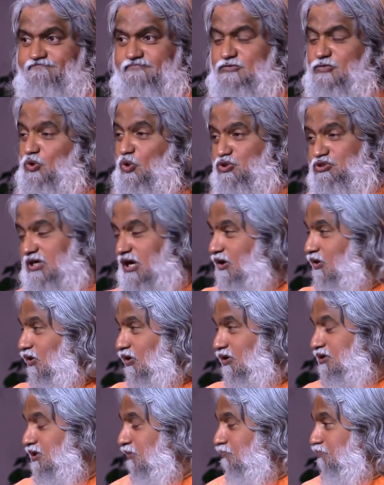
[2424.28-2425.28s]
Those are all
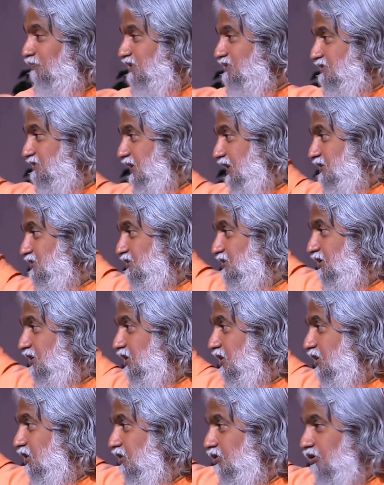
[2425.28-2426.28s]
the mistakes
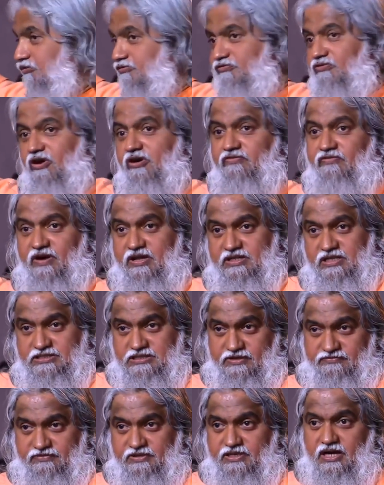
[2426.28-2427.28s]
your forefathers
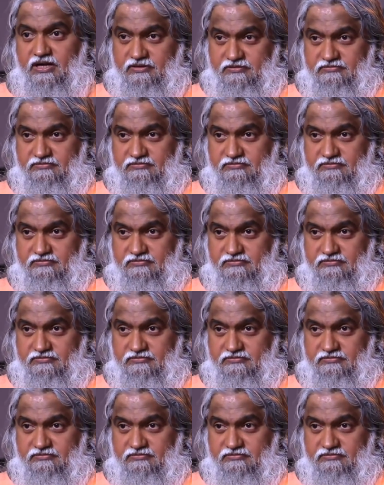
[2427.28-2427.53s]
have done.